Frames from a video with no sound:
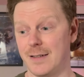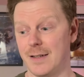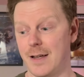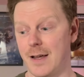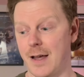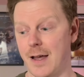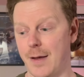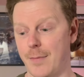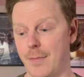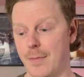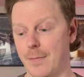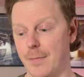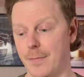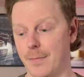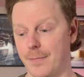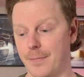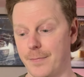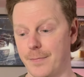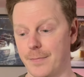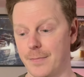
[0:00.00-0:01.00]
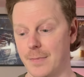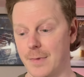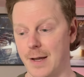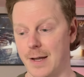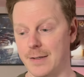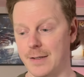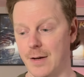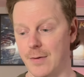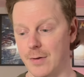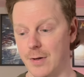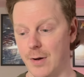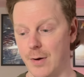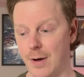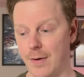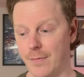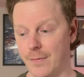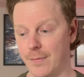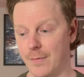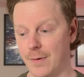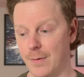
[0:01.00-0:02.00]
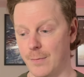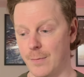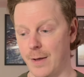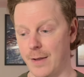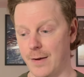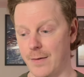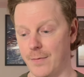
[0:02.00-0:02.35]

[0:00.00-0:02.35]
I don't know whether